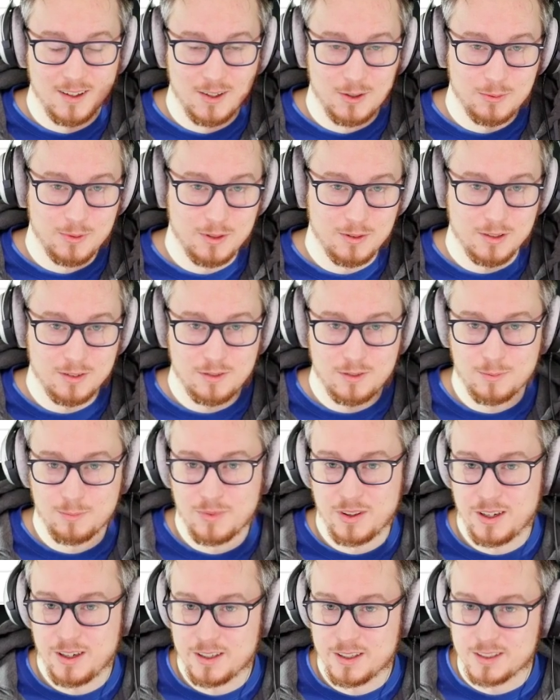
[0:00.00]
we went from
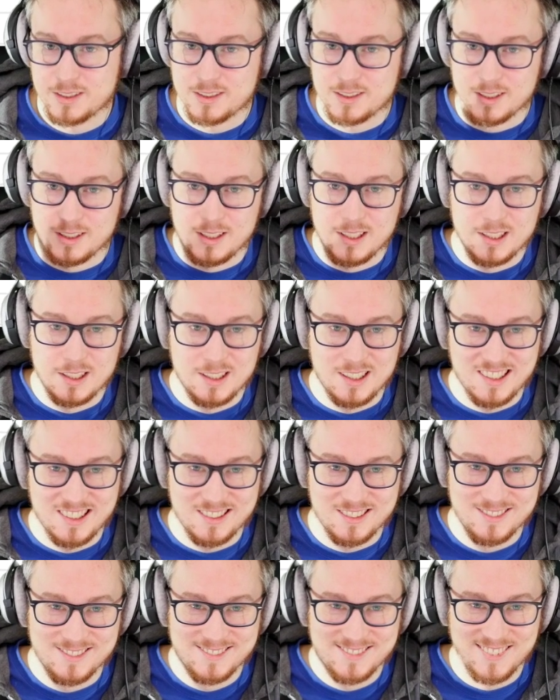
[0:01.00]
there to
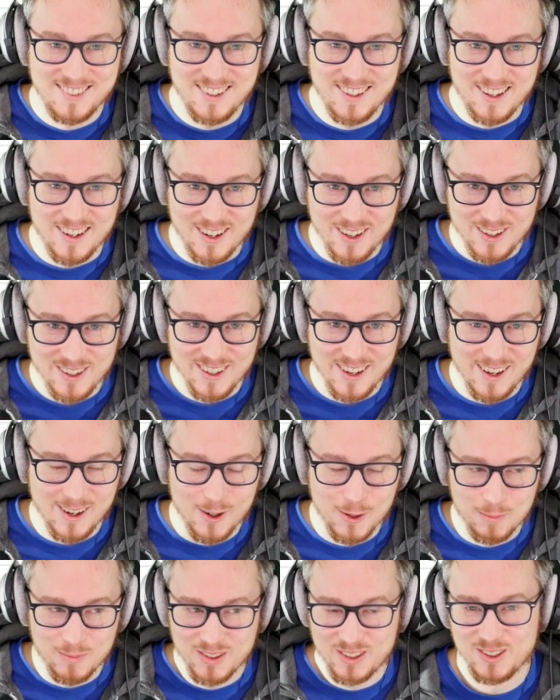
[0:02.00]
here, and I
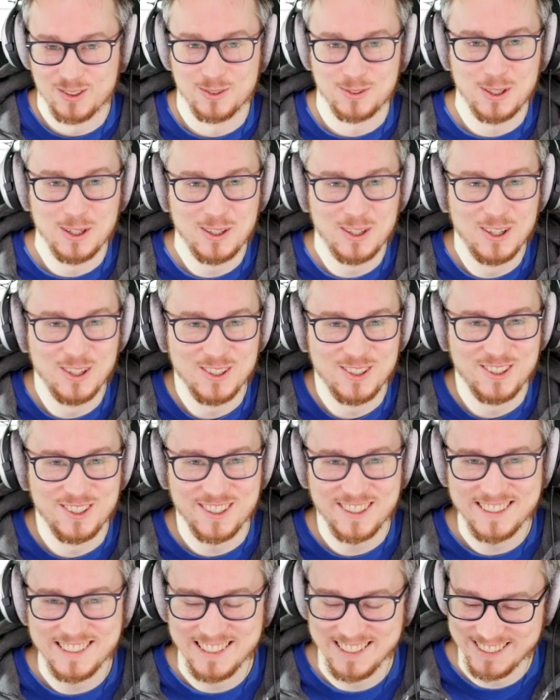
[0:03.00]
hope that it was a good
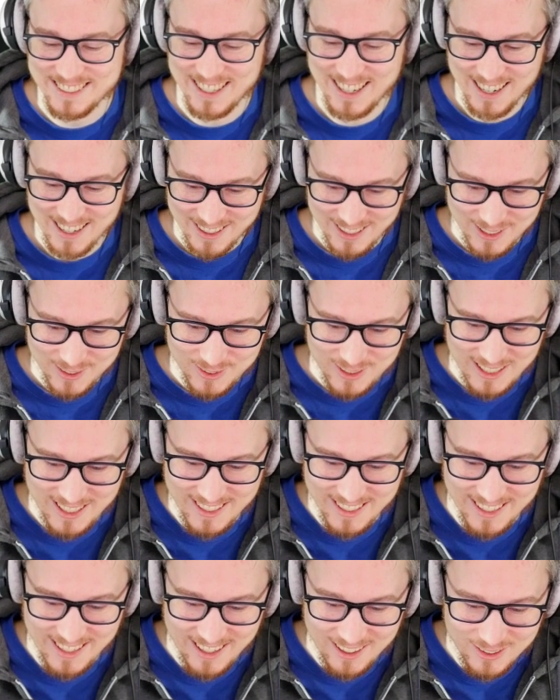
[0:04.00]
journey. Thanks for
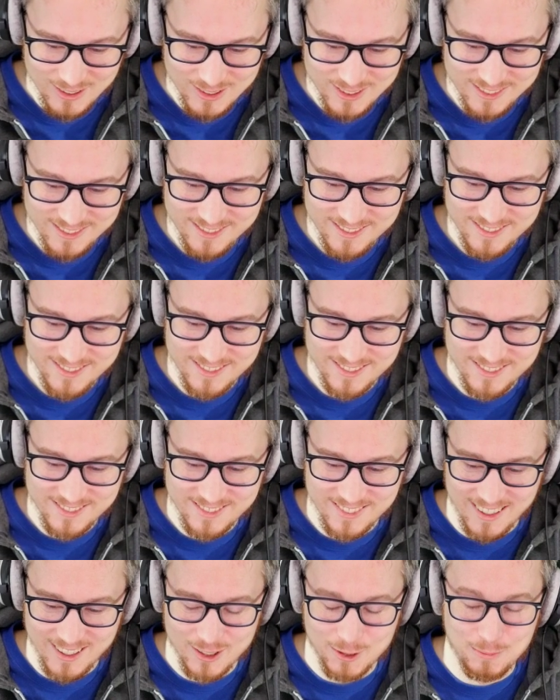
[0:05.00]
hanging out.
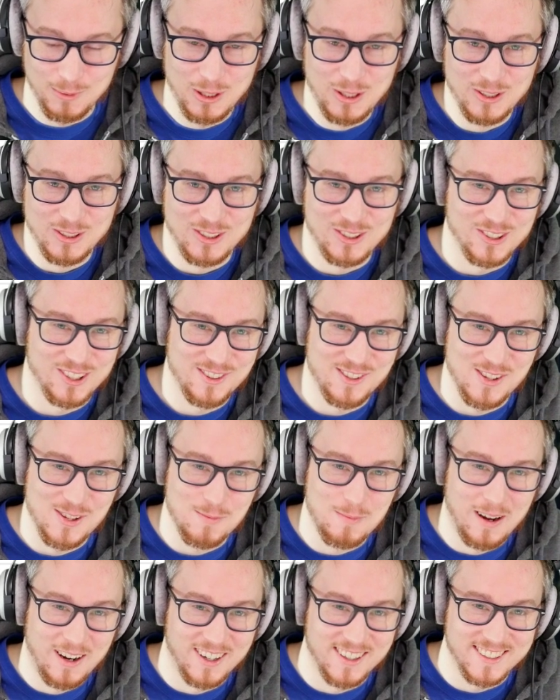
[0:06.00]
I hope you enjoyed the
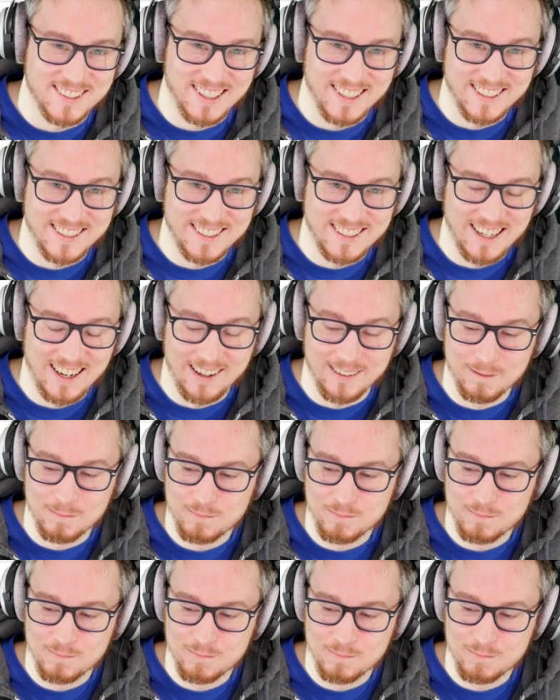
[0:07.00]
Spireside chat.